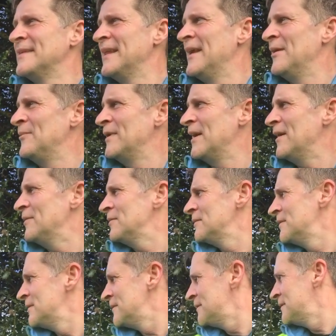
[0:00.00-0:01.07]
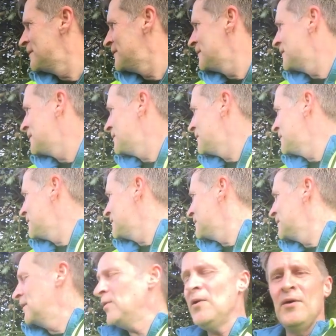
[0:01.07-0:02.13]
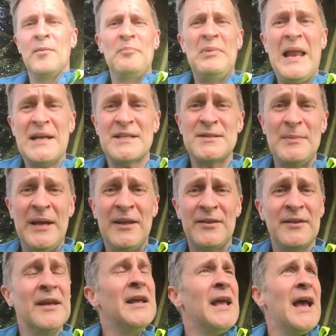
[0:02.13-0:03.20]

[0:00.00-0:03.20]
There we go. Oh, blacksmith.